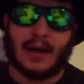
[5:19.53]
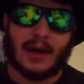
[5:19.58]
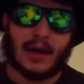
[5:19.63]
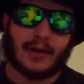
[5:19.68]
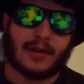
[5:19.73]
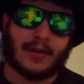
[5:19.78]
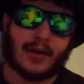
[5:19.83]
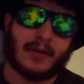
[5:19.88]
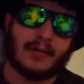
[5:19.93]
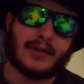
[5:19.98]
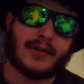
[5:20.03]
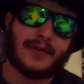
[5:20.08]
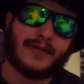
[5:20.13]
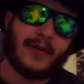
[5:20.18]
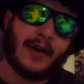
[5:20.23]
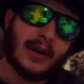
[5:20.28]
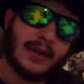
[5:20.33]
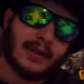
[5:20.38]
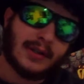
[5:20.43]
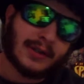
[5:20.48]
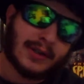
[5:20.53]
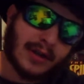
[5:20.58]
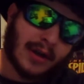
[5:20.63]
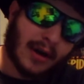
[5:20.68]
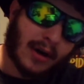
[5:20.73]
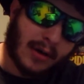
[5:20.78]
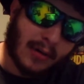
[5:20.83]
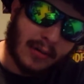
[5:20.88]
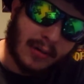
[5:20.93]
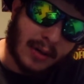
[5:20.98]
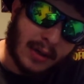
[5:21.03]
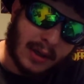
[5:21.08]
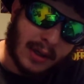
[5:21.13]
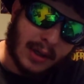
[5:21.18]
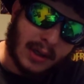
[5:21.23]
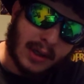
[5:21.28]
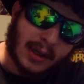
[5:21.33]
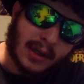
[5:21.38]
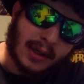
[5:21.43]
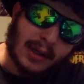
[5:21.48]
I thought it was fun, so
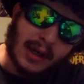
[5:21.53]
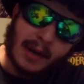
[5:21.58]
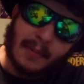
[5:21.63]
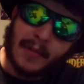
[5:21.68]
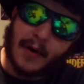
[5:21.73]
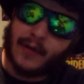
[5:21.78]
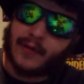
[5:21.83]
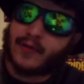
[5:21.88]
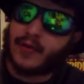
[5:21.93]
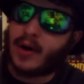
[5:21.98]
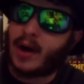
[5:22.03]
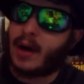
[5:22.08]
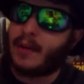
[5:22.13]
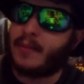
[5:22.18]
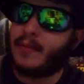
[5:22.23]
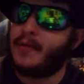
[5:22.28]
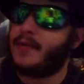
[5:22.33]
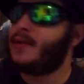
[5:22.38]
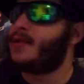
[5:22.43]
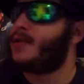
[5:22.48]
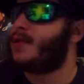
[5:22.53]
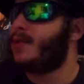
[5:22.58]
got both Tron movies,